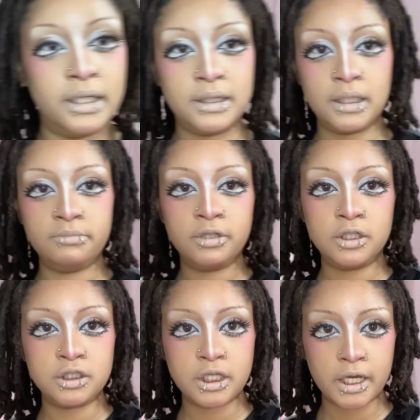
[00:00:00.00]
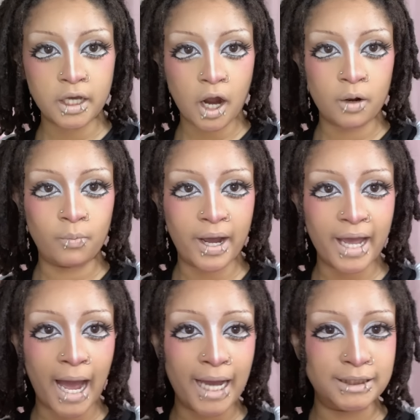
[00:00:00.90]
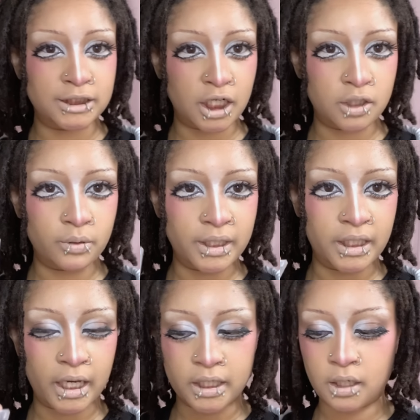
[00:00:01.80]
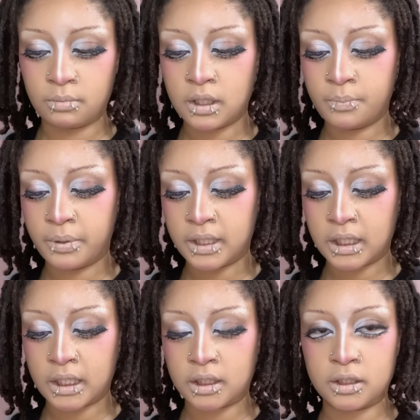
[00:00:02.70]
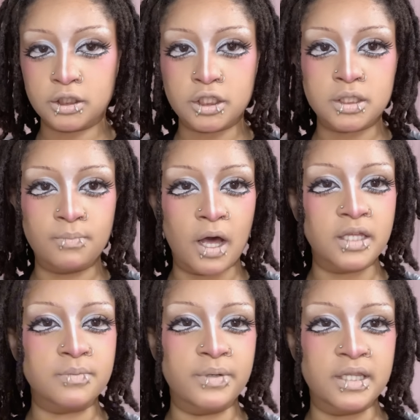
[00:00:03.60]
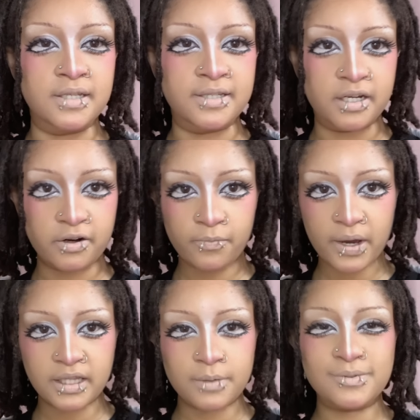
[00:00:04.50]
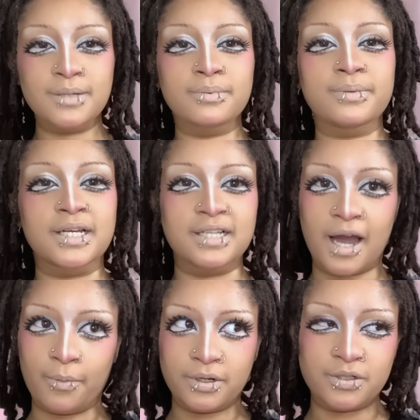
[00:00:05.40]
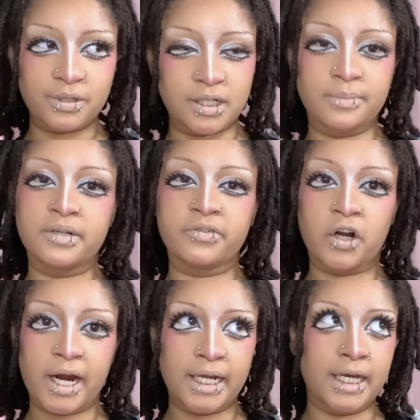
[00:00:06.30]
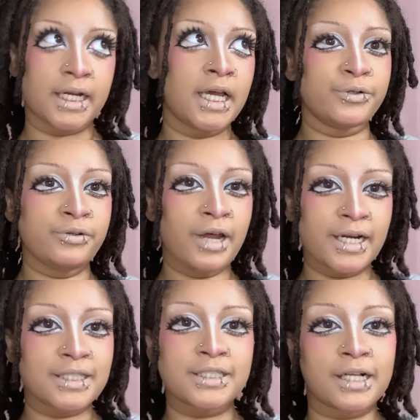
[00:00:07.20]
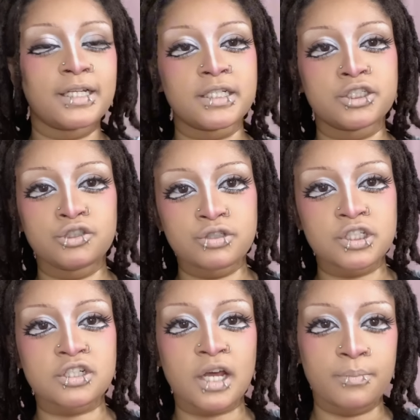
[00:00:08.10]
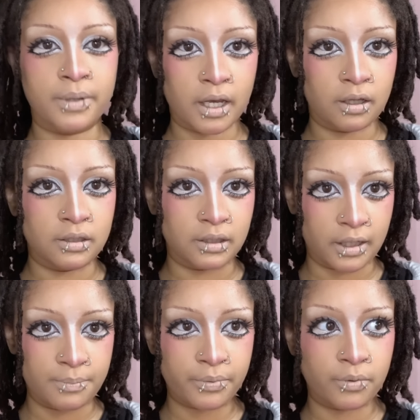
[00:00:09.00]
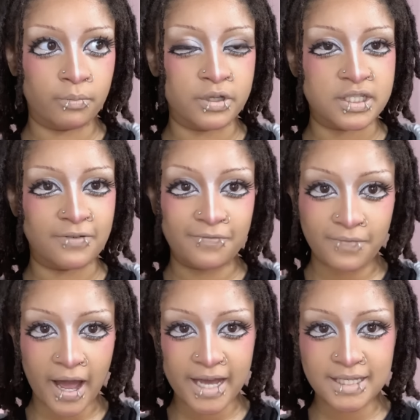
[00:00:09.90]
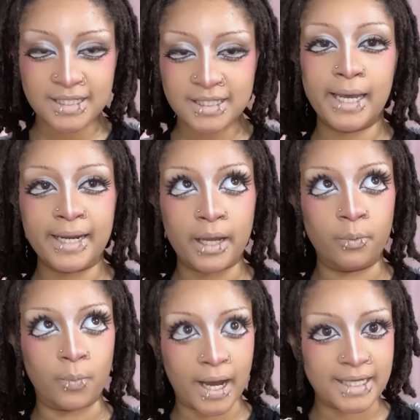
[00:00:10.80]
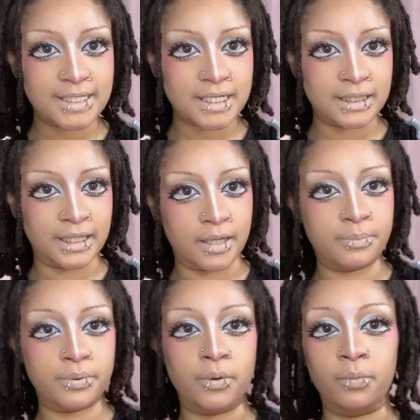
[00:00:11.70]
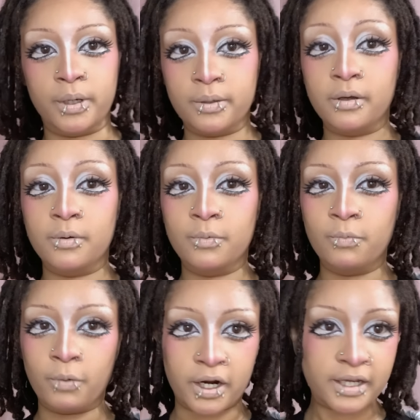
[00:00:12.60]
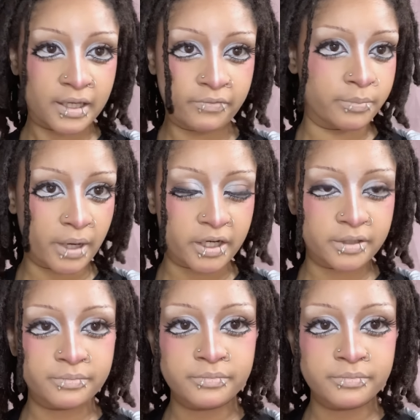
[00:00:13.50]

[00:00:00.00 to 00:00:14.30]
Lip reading: And then I'm going to take our white eyeshadow again, and I'm going to put like the smallest bit in the center of my lips simply because I want to do a little bit of a gradient. You do not necessarily need to do this, just a pale lip will suffice, and a white lip would work even better.